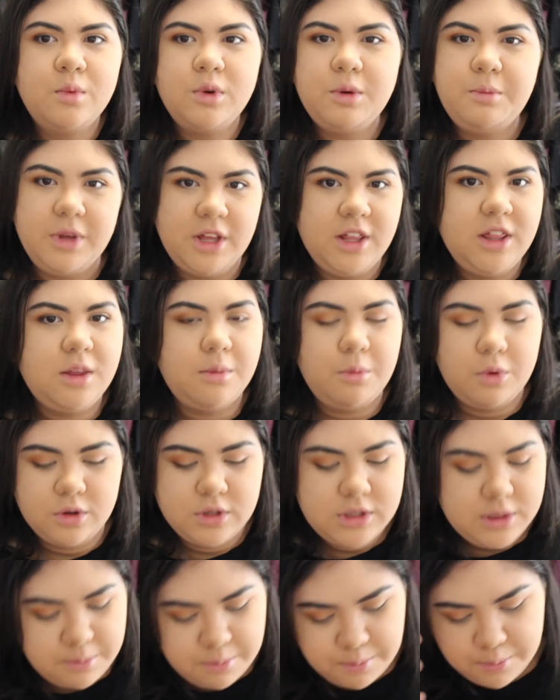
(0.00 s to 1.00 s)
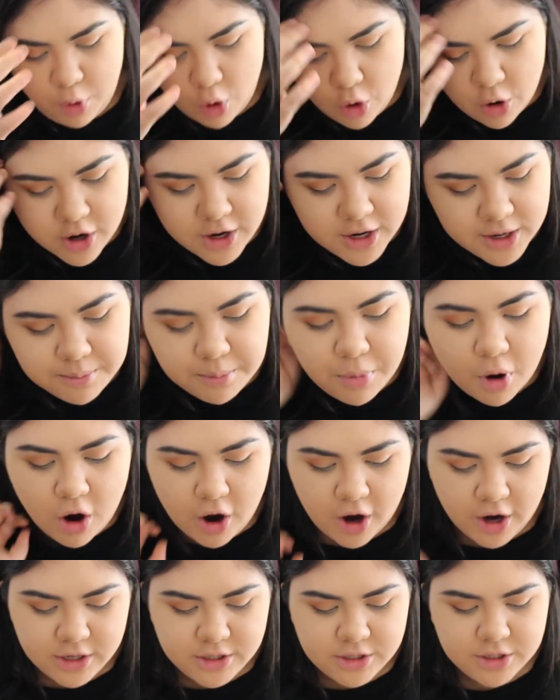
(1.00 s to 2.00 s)
would be the most important
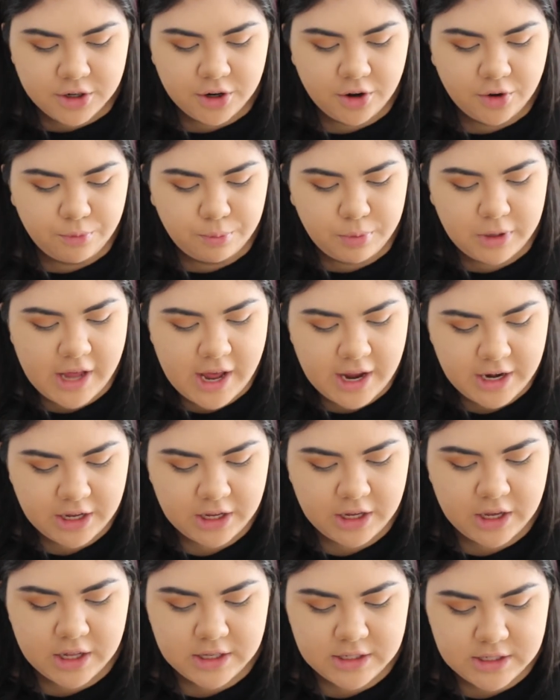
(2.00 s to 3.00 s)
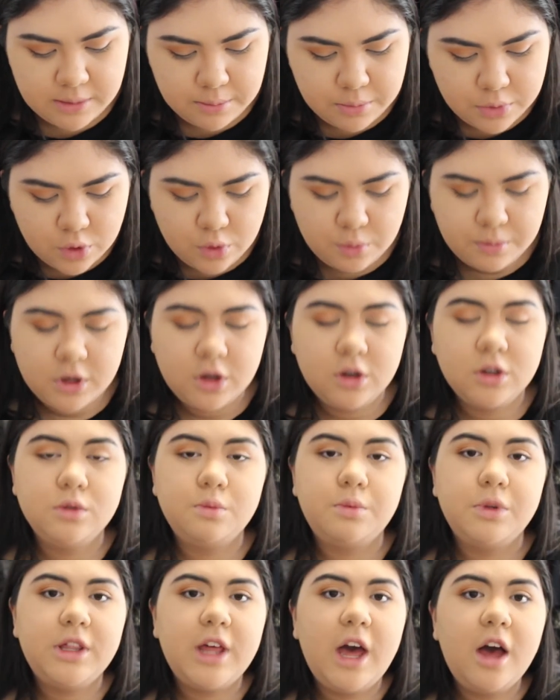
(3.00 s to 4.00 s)
part of planning a debut,
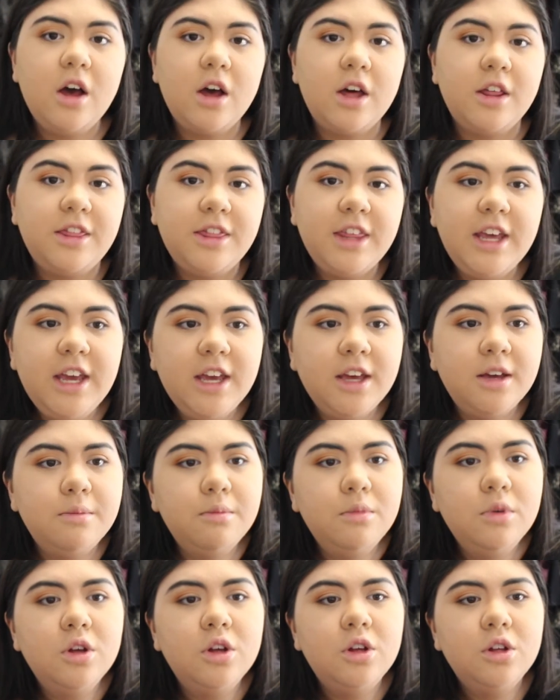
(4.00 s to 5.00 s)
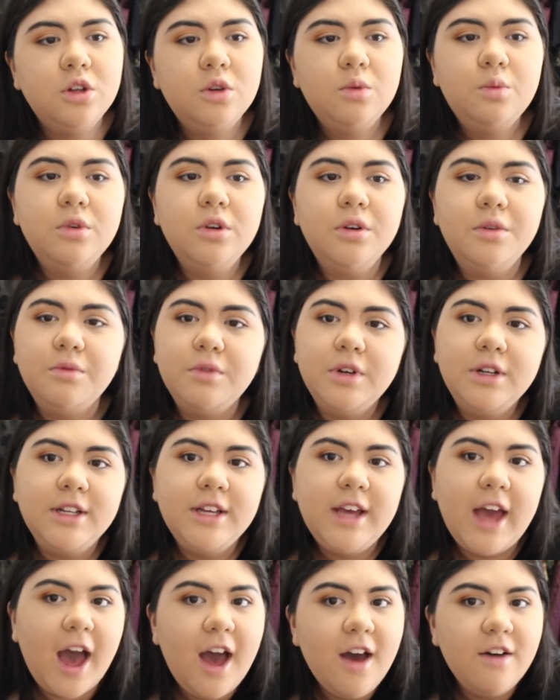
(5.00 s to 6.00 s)
because without a theme, you wouldn't
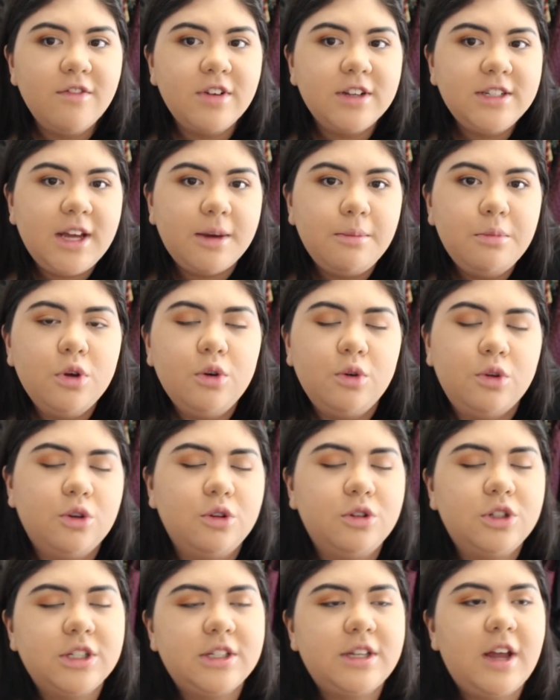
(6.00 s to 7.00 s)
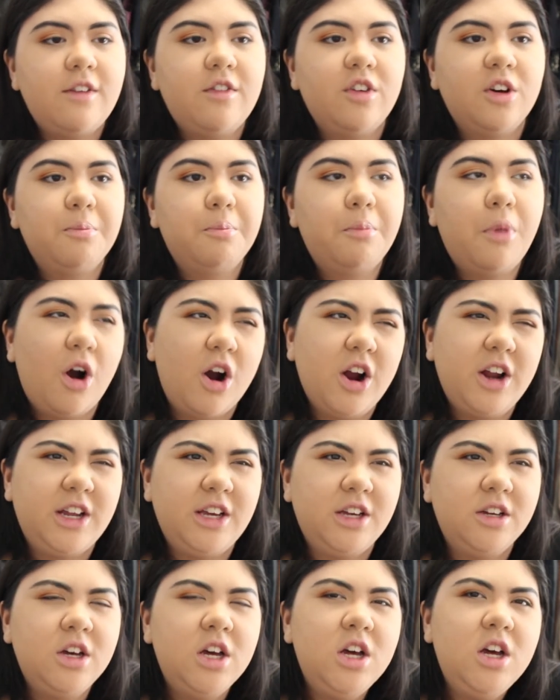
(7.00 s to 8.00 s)
really have a debut, you just have a
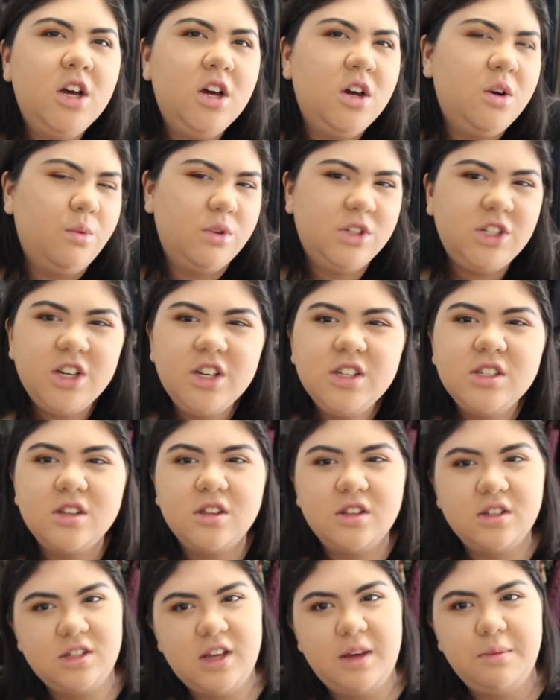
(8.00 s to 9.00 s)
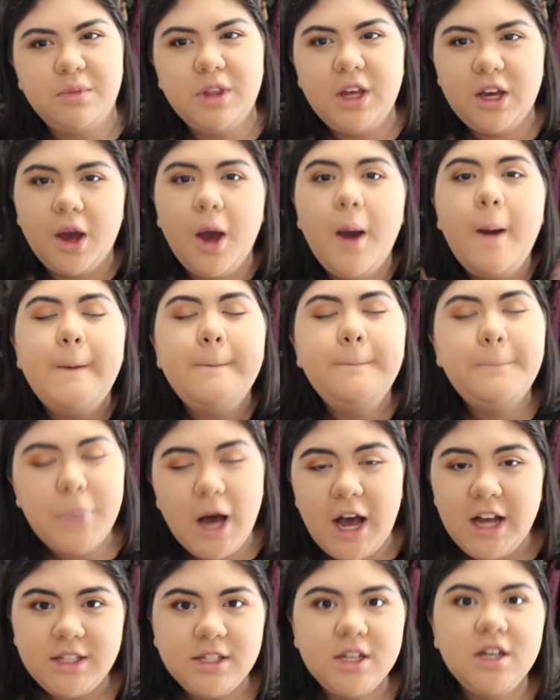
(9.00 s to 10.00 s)
party, which I guess are the same thing.
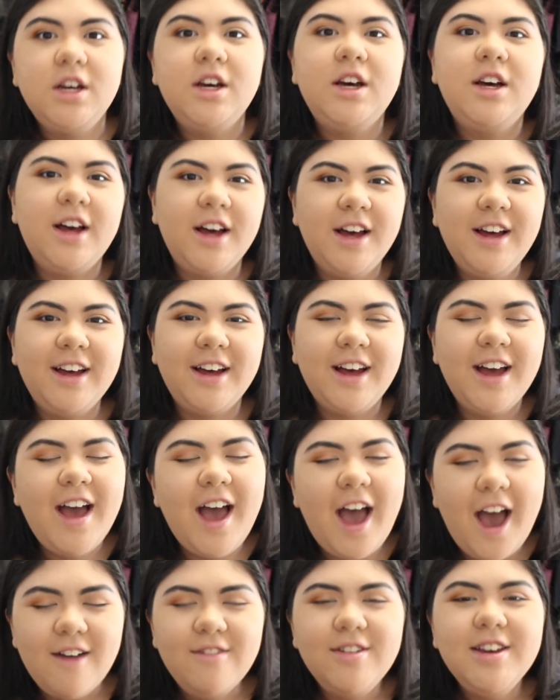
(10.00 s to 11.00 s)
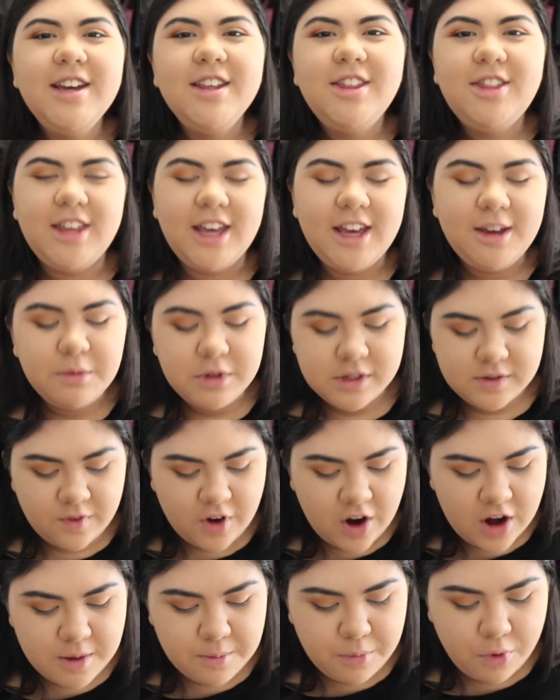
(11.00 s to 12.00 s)
But having a theme is
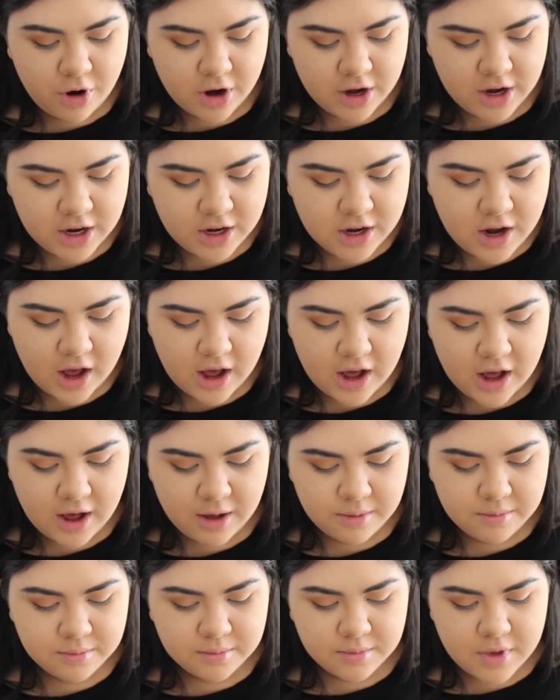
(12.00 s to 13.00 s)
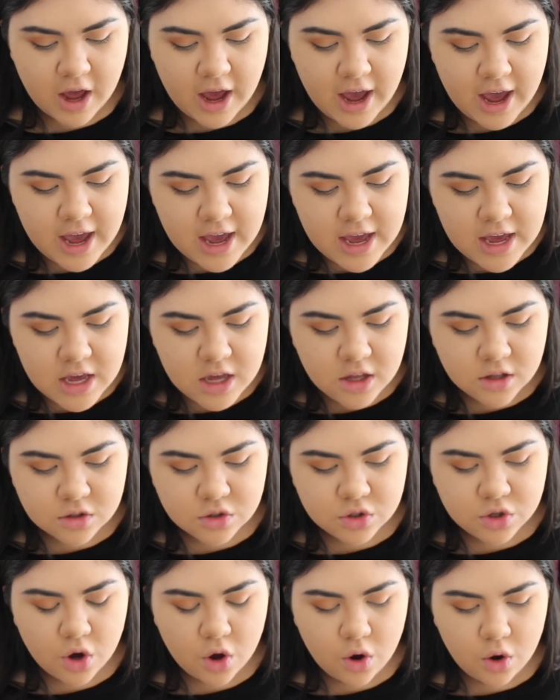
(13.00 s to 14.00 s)
very important. I
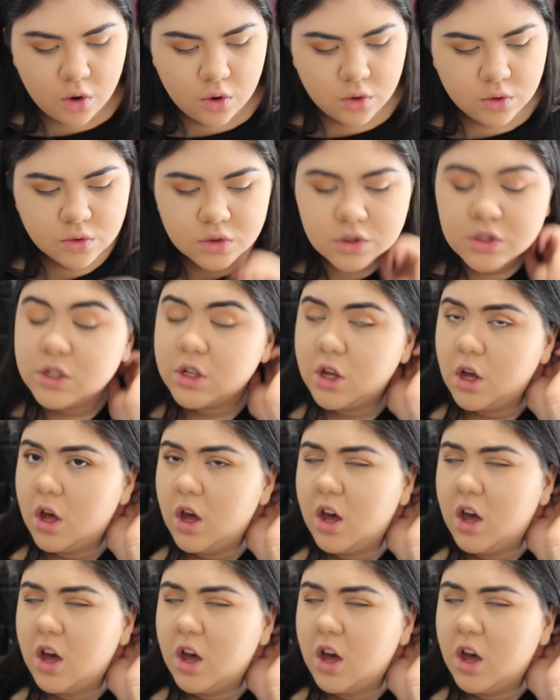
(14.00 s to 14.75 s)
chose